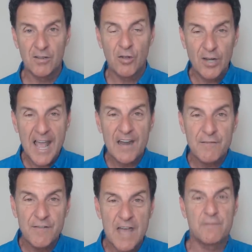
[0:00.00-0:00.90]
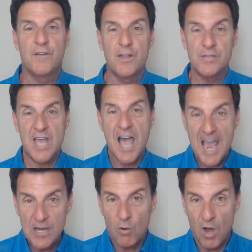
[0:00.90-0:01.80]
Learn how to vet for those
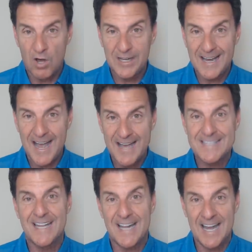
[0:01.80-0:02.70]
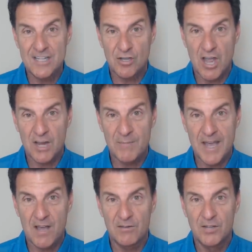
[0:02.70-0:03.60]
high quality guys that I talk
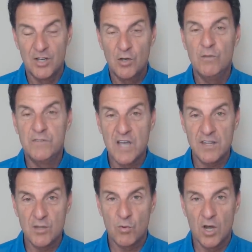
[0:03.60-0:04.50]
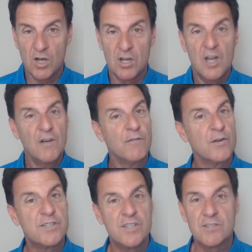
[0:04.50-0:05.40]
about who've done the work
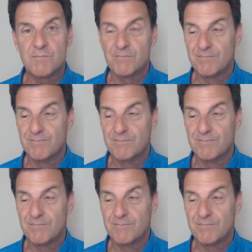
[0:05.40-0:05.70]
versus,